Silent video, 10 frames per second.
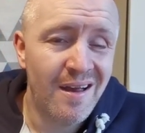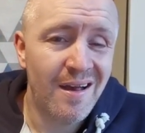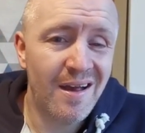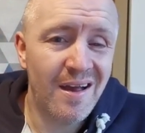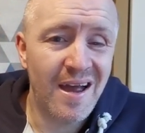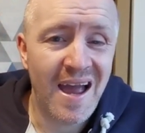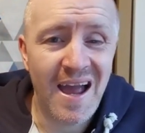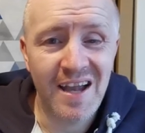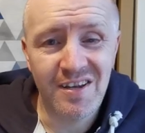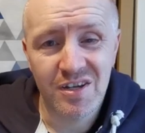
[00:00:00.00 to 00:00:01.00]

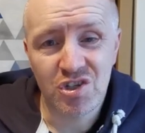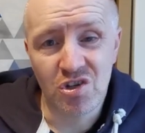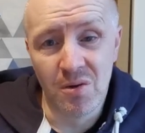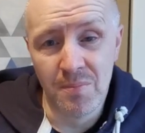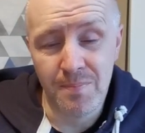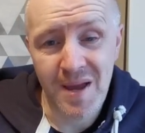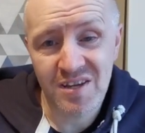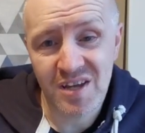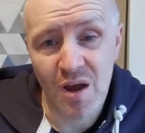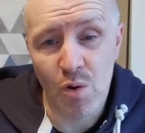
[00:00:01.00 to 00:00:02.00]
had some
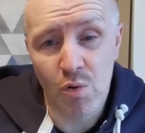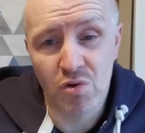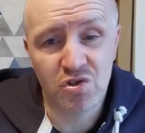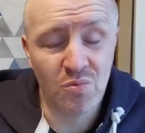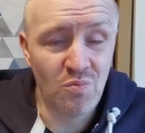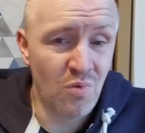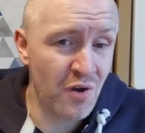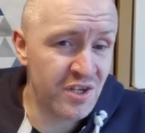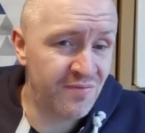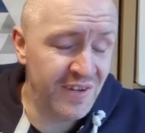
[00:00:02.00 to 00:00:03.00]
better or some
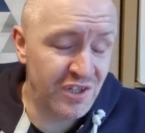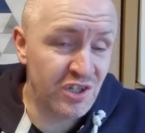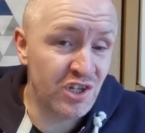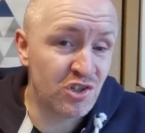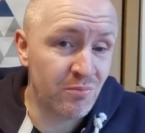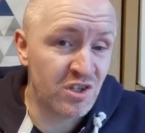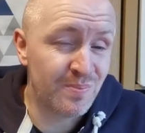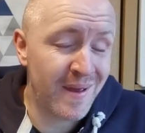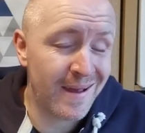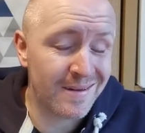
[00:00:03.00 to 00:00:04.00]
worse features in some
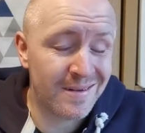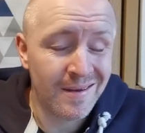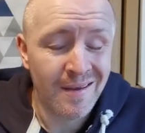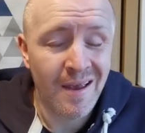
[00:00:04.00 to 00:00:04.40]
respect,